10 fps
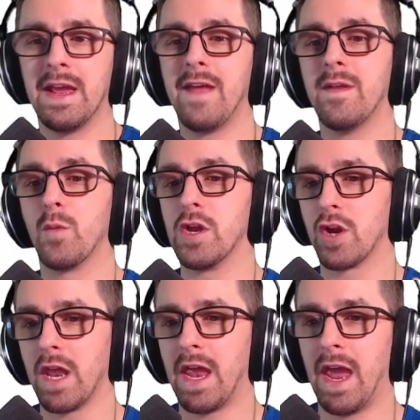And then what
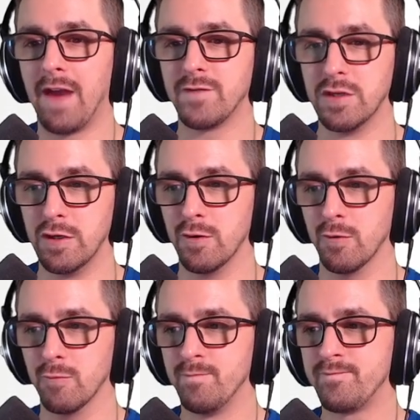you're going to have to
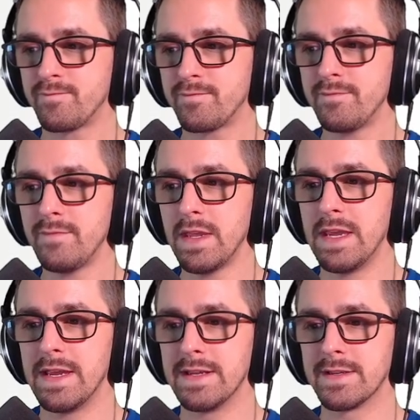do
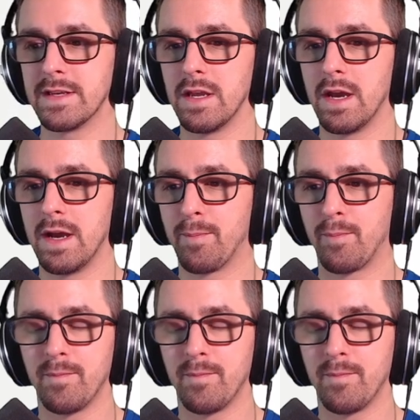is uh,